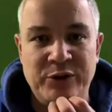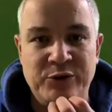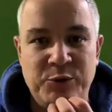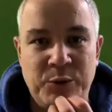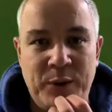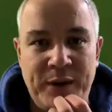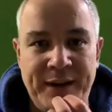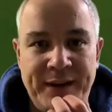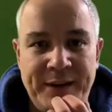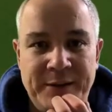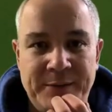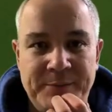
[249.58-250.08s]
as
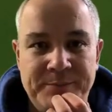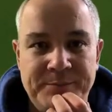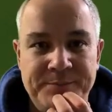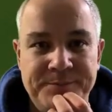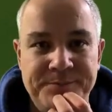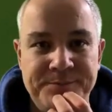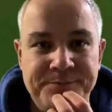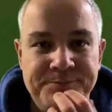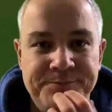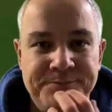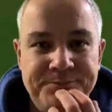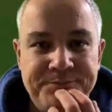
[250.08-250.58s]
well,
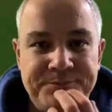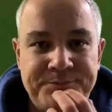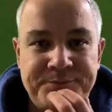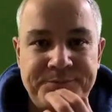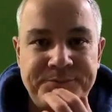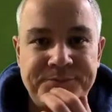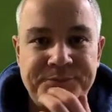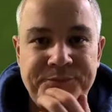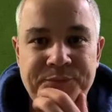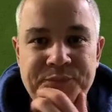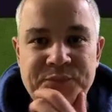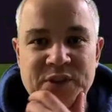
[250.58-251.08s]

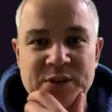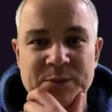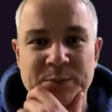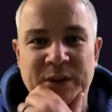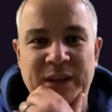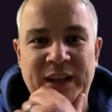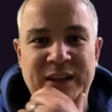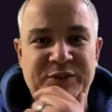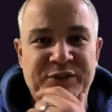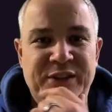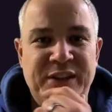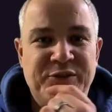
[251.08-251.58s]
but
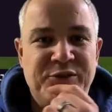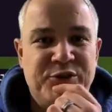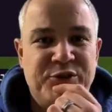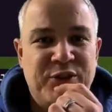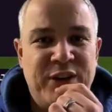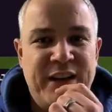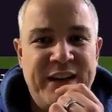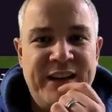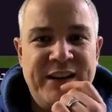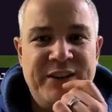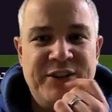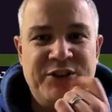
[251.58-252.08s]
let's get
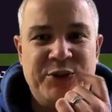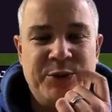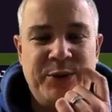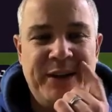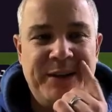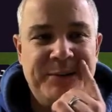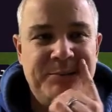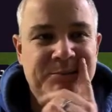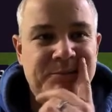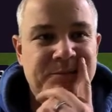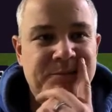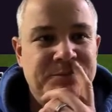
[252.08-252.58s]
straight into it.